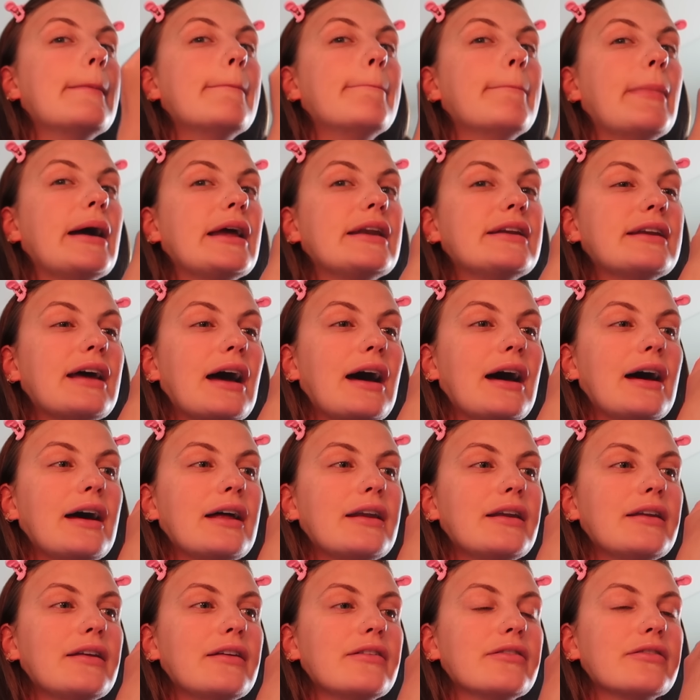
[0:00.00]
My
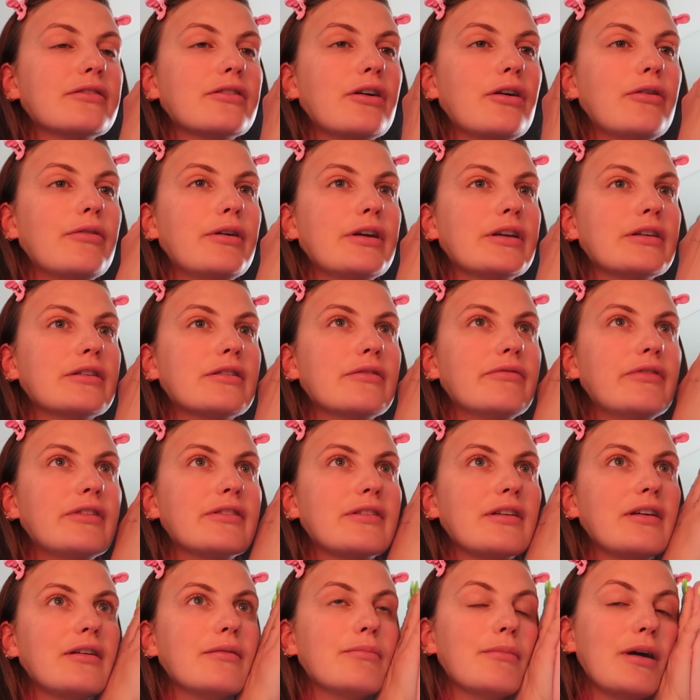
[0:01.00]
dad is going to
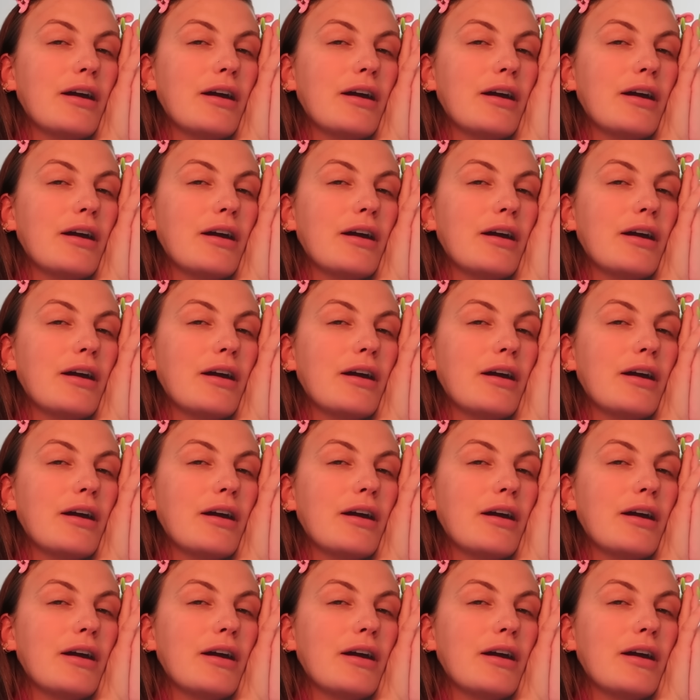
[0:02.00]
visit